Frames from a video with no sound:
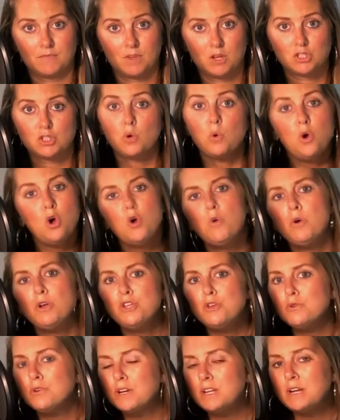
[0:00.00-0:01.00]
So who are
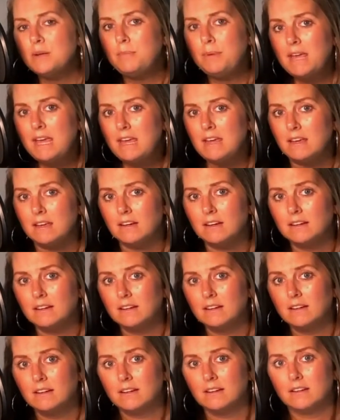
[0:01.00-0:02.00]
you going to be?
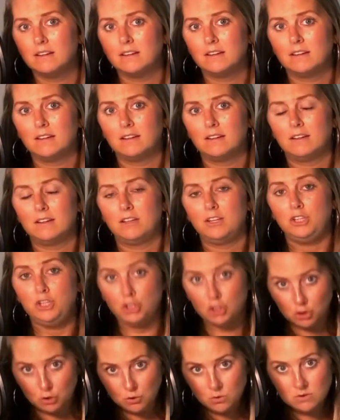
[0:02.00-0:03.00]

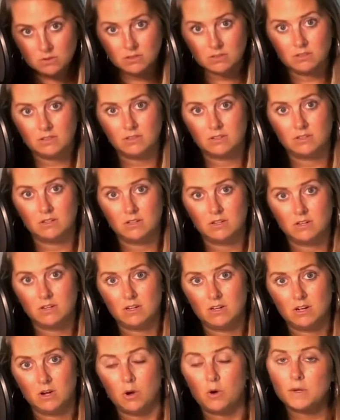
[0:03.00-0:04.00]
You
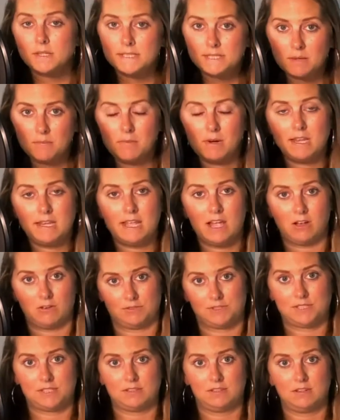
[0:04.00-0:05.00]
or somebody
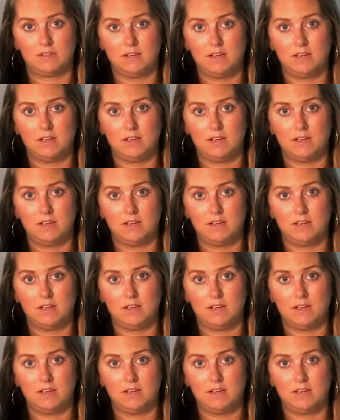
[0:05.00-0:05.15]
else?